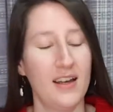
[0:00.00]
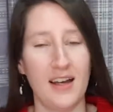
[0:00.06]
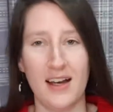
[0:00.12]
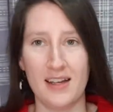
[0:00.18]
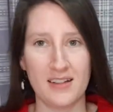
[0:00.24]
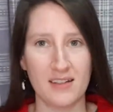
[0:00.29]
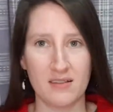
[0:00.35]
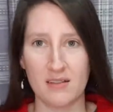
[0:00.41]

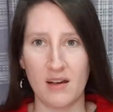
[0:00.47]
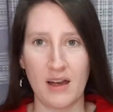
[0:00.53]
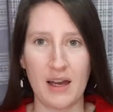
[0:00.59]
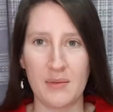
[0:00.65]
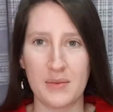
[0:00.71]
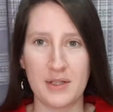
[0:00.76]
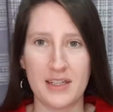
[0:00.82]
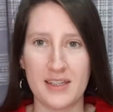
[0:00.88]
I don't know how
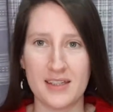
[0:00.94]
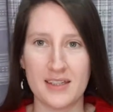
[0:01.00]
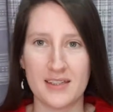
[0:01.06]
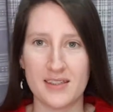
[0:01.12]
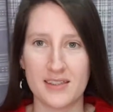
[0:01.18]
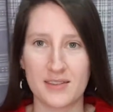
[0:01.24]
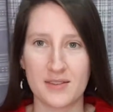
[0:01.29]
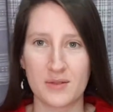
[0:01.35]
many
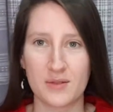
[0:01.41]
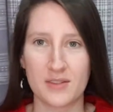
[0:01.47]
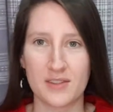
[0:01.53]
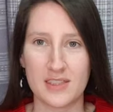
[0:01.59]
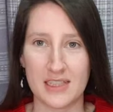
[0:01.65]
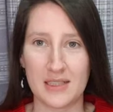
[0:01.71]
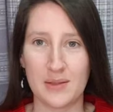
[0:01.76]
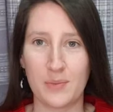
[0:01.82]
years
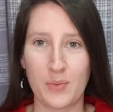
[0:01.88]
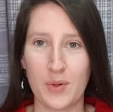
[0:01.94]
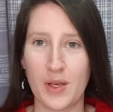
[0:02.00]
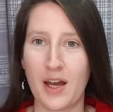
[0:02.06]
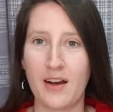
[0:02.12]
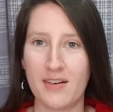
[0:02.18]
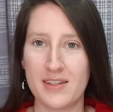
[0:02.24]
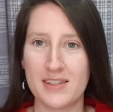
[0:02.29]
deep we
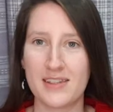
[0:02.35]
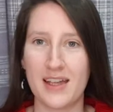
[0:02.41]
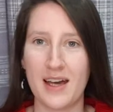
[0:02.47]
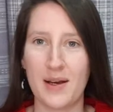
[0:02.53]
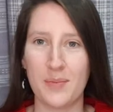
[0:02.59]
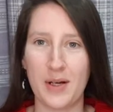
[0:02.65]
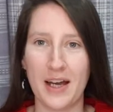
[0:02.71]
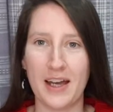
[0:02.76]
are into
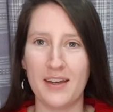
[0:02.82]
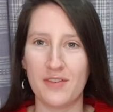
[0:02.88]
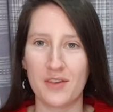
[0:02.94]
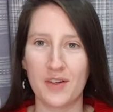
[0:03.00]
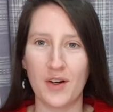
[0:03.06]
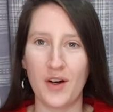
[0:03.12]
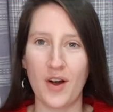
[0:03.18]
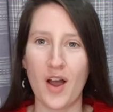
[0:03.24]
that, but
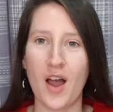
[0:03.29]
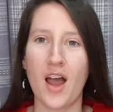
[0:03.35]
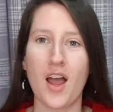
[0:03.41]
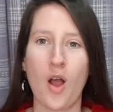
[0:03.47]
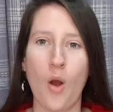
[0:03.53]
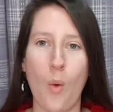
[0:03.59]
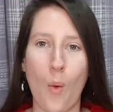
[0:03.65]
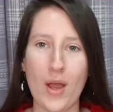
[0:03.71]
I've got
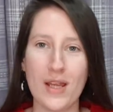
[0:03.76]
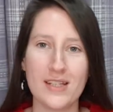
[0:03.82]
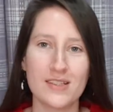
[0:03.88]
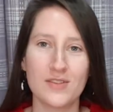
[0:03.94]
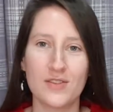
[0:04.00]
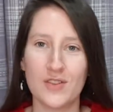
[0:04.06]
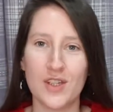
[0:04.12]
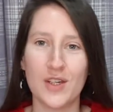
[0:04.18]
quite
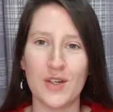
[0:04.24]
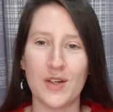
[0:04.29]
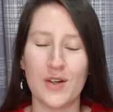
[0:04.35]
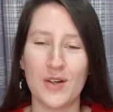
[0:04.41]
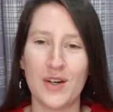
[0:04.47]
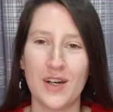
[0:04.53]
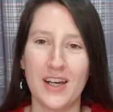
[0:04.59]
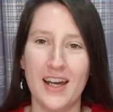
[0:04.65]
a
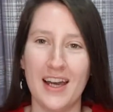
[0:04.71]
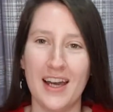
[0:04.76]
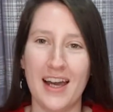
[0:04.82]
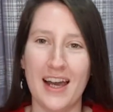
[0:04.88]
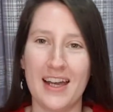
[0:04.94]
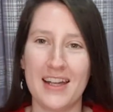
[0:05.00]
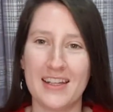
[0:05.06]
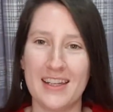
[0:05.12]
few,
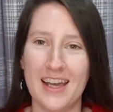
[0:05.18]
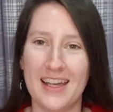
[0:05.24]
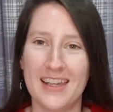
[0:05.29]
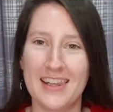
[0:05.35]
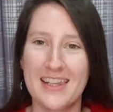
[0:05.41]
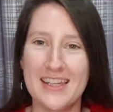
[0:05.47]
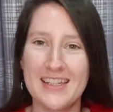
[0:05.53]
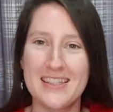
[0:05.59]
and yeah,
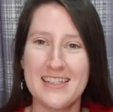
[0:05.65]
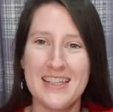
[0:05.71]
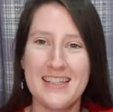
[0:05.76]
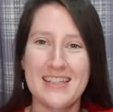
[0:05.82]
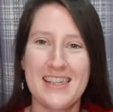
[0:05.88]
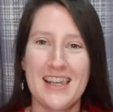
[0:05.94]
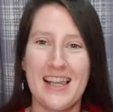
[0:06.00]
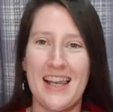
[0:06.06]
this
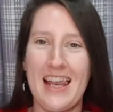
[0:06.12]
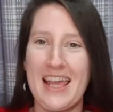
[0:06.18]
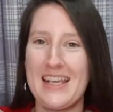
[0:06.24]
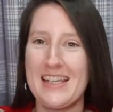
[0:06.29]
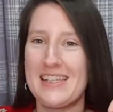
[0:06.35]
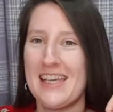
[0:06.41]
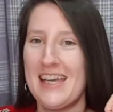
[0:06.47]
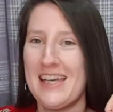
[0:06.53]
is the
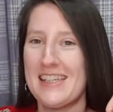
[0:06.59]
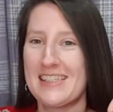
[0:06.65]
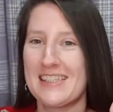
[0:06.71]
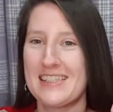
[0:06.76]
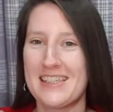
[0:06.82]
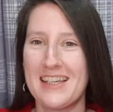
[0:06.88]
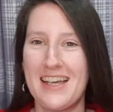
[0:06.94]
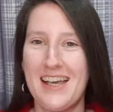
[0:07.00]

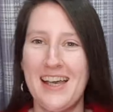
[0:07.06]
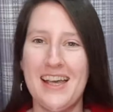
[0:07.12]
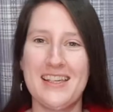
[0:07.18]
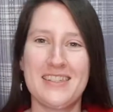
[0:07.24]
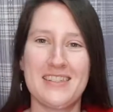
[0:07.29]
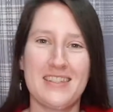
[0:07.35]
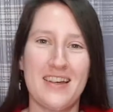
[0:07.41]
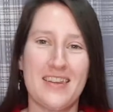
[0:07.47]
latest.
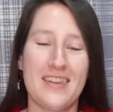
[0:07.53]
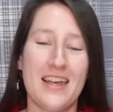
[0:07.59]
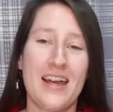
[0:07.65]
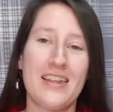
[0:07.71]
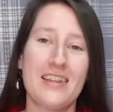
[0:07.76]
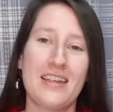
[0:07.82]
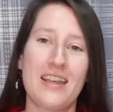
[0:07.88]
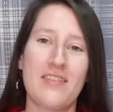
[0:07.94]
So they
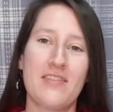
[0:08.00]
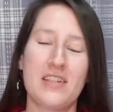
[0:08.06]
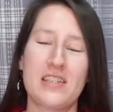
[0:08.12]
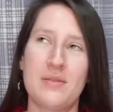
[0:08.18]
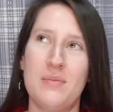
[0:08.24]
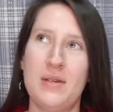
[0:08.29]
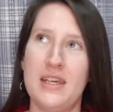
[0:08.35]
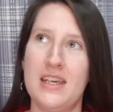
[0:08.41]
either give it
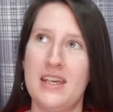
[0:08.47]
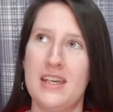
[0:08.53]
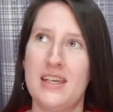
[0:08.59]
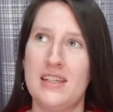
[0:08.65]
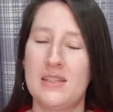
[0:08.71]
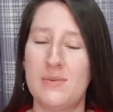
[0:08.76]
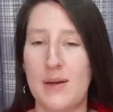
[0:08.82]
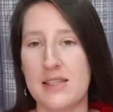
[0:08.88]
to
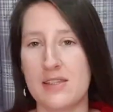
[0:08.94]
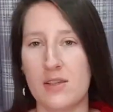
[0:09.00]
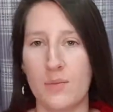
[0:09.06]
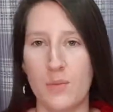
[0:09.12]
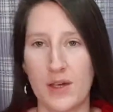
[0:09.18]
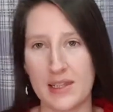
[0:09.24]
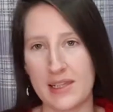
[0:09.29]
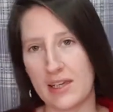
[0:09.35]
me, depends
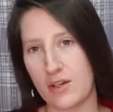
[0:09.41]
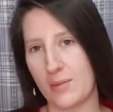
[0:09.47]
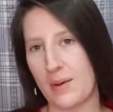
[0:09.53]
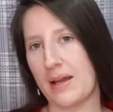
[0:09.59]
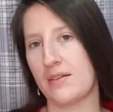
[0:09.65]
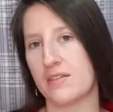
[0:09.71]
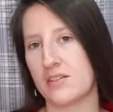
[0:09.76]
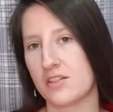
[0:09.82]
on when they come
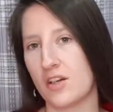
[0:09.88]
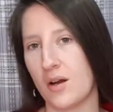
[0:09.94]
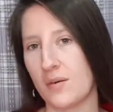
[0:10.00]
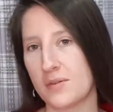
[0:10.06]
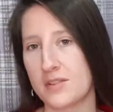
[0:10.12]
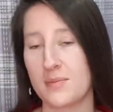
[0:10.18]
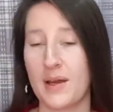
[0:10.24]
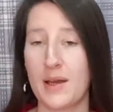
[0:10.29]
out in the shop,
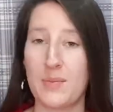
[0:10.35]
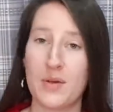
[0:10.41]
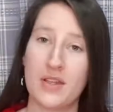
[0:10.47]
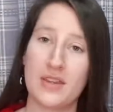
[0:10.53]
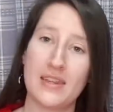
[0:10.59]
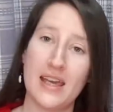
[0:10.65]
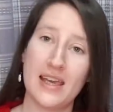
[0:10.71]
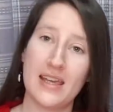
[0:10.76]
because my
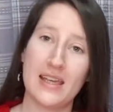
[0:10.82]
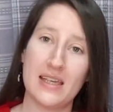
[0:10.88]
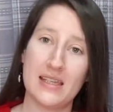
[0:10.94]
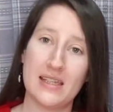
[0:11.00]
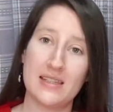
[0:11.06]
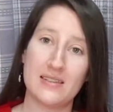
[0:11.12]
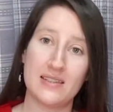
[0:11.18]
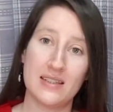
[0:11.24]
birthday
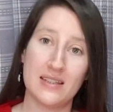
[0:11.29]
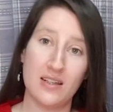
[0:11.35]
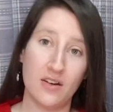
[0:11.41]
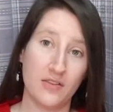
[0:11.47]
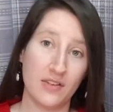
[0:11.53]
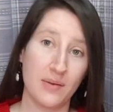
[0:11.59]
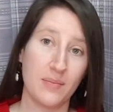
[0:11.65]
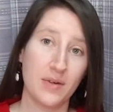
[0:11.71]
is in
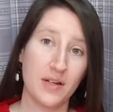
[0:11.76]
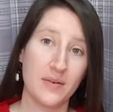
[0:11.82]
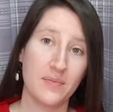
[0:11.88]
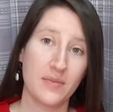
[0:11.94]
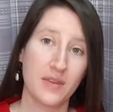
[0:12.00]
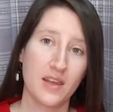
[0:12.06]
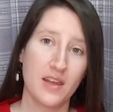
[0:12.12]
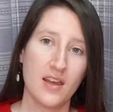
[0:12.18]
November,
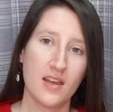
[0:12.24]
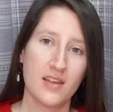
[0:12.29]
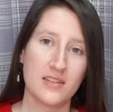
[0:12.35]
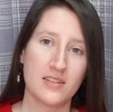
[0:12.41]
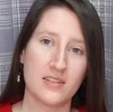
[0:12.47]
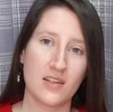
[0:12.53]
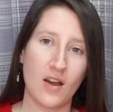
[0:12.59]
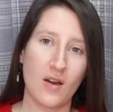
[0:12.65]

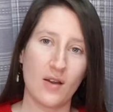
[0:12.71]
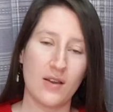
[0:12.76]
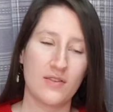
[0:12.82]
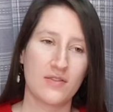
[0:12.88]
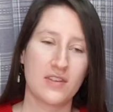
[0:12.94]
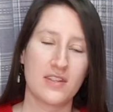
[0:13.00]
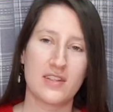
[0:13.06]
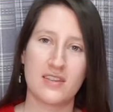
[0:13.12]
so if
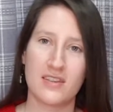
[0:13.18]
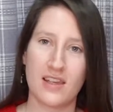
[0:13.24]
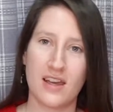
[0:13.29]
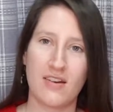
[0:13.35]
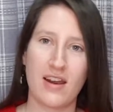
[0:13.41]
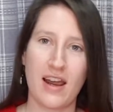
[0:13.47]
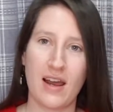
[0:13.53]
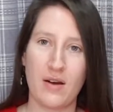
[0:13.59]

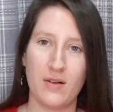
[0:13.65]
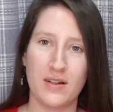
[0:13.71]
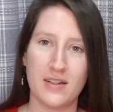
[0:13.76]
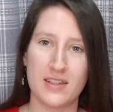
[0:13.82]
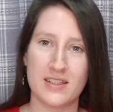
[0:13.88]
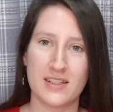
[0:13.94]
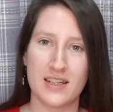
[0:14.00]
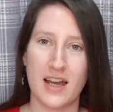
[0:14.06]
they're out
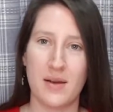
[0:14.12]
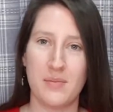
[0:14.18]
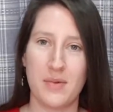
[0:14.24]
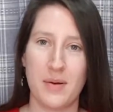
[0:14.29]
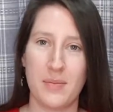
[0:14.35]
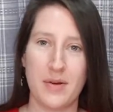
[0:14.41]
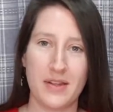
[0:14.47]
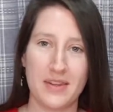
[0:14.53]
at the time of
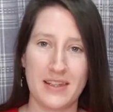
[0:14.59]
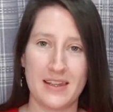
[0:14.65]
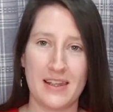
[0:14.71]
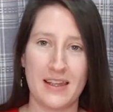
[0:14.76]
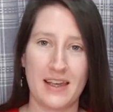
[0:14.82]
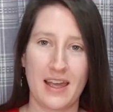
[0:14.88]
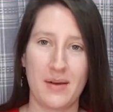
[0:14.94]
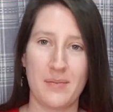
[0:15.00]
my birthday,
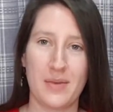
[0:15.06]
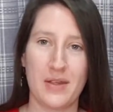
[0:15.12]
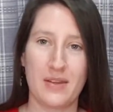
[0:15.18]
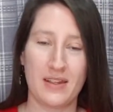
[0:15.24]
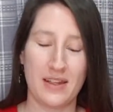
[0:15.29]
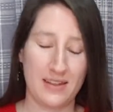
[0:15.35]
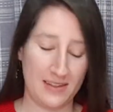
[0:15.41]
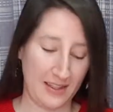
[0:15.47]

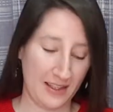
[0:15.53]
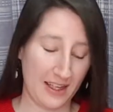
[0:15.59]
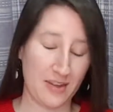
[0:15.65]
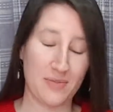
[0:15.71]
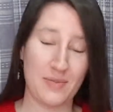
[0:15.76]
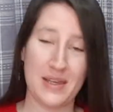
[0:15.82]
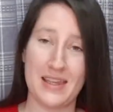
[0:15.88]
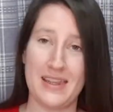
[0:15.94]
they'll
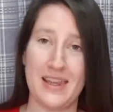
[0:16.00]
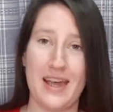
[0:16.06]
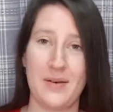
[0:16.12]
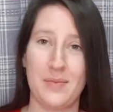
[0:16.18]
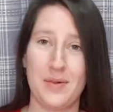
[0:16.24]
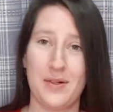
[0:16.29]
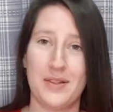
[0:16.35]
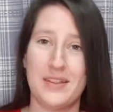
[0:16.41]
give me it
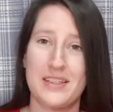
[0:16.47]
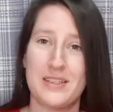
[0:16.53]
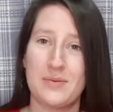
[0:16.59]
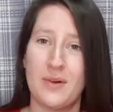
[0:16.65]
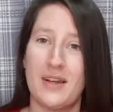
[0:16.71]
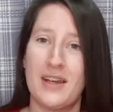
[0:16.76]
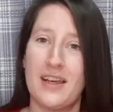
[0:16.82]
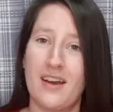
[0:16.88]
then. But this
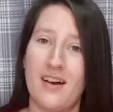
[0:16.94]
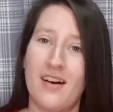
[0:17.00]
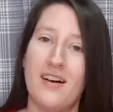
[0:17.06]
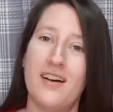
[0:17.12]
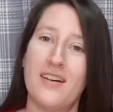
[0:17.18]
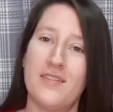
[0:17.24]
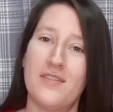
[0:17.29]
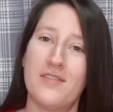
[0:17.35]
one I got